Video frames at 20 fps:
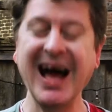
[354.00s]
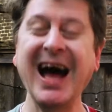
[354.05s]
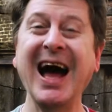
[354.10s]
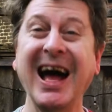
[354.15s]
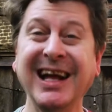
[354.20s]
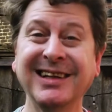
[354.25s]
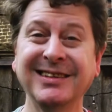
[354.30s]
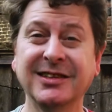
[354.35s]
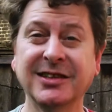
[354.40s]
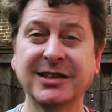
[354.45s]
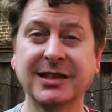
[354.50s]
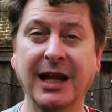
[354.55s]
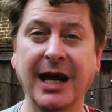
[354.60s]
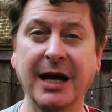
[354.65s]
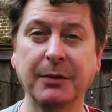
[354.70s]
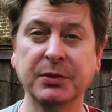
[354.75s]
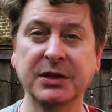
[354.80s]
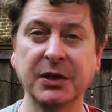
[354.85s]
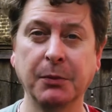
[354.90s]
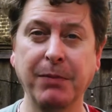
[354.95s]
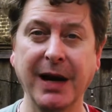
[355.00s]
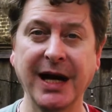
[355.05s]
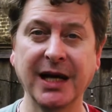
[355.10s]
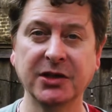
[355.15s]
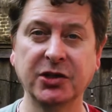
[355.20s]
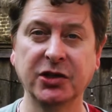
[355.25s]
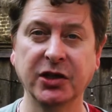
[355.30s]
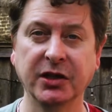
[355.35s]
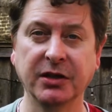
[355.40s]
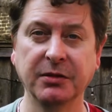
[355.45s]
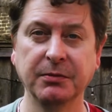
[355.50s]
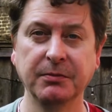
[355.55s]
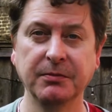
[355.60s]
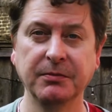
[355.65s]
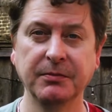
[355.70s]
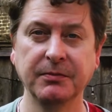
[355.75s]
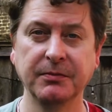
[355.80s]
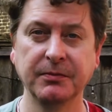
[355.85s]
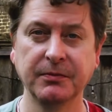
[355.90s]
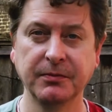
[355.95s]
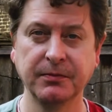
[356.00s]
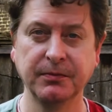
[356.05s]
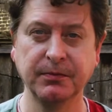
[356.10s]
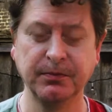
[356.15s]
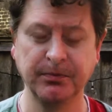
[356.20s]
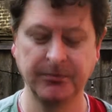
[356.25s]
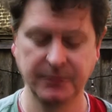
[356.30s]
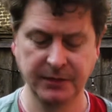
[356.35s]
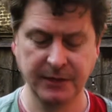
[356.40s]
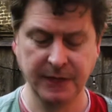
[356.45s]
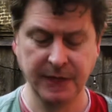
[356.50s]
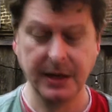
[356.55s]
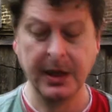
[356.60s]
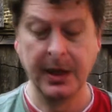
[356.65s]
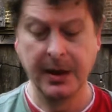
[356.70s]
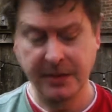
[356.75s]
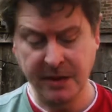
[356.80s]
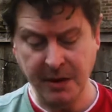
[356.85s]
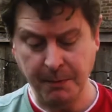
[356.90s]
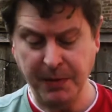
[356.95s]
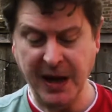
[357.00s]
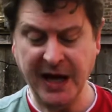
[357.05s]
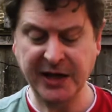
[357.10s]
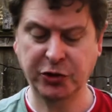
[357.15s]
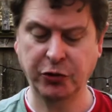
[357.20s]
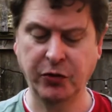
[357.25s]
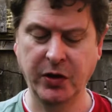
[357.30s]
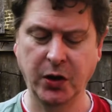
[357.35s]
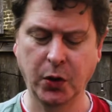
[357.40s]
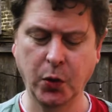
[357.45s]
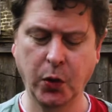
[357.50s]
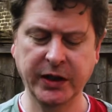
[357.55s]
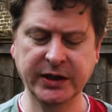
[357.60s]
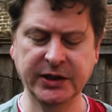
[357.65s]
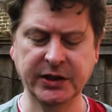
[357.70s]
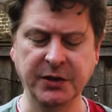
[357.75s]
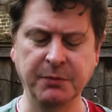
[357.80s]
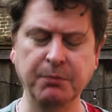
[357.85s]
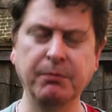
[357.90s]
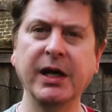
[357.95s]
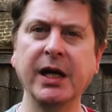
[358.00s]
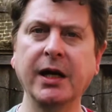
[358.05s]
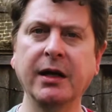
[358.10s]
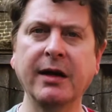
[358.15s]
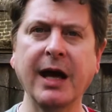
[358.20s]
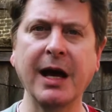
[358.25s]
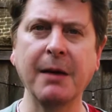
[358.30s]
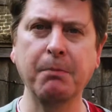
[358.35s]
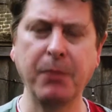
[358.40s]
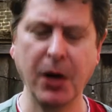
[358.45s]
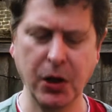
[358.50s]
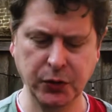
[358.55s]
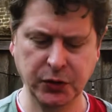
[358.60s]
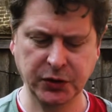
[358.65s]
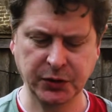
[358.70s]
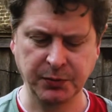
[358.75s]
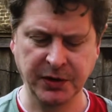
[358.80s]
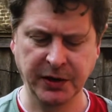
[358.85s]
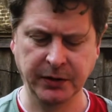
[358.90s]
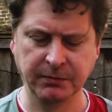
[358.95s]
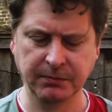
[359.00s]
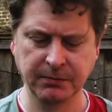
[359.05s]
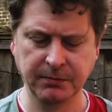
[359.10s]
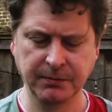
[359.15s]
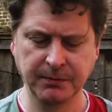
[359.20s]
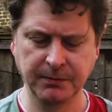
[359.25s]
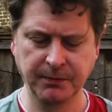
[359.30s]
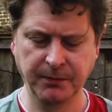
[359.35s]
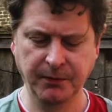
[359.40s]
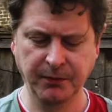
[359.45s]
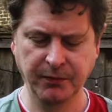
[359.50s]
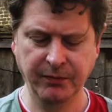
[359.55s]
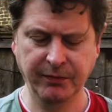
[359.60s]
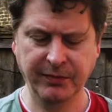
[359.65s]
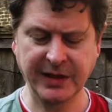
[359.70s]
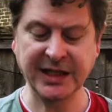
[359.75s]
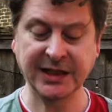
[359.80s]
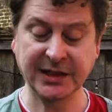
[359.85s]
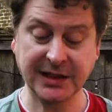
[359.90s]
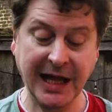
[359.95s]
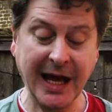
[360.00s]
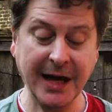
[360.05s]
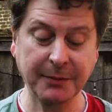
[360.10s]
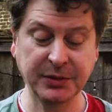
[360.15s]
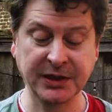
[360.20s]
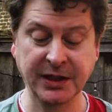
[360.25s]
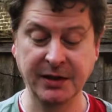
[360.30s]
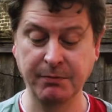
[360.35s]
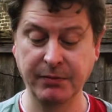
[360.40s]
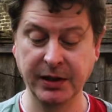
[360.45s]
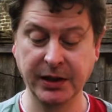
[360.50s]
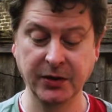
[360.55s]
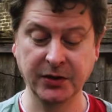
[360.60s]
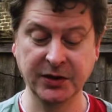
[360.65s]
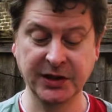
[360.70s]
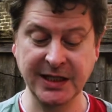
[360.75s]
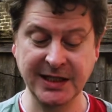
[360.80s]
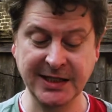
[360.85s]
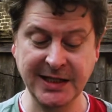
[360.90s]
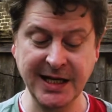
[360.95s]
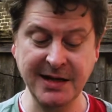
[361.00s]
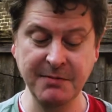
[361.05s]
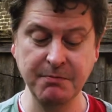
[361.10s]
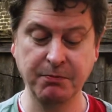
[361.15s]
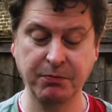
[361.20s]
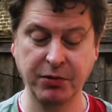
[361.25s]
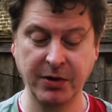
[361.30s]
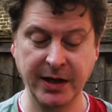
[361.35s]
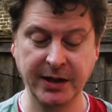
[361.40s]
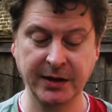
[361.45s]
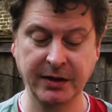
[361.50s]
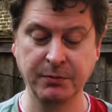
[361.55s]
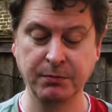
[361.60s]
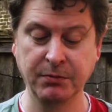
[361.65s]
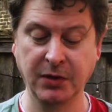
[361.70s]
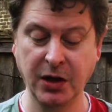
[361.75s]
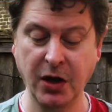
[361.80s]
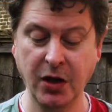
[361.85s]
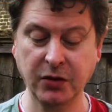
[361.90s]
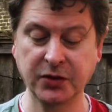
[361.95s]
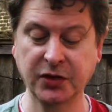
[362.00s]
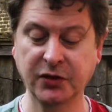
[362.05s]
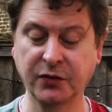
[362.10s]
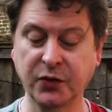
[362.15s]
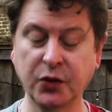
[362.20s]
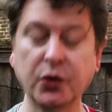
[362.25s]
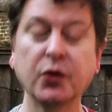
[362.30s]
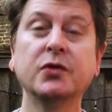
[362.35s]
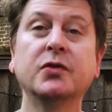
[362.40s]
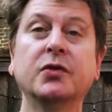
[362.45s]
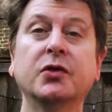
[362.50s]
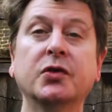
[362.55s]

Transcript: and slapped a badger. The badger in question being their postman. They slapped him because he didn't bring them lots of good